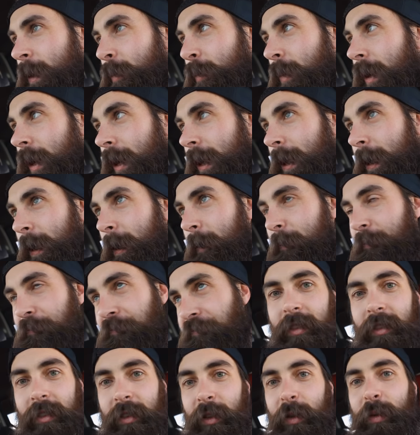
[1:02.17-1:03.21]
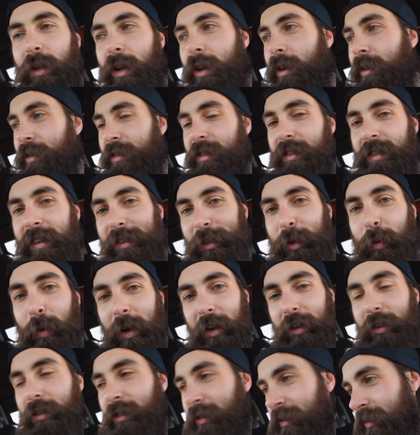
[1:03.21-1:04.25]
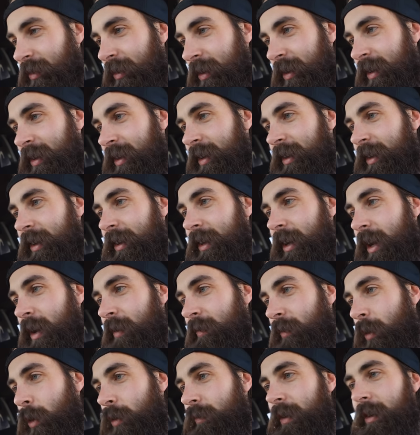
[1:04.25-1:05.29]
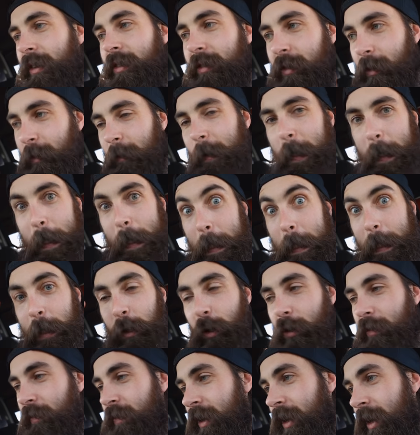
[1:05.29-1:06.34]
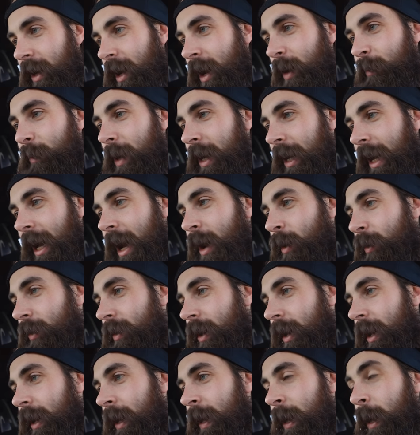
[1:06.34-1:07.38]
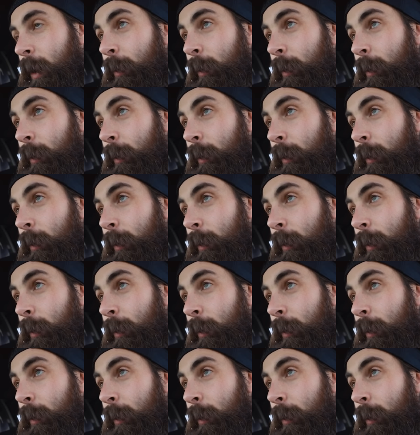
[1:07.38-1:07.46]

But um, who knows, the situation's evolving, so hopefully I'll make it out there.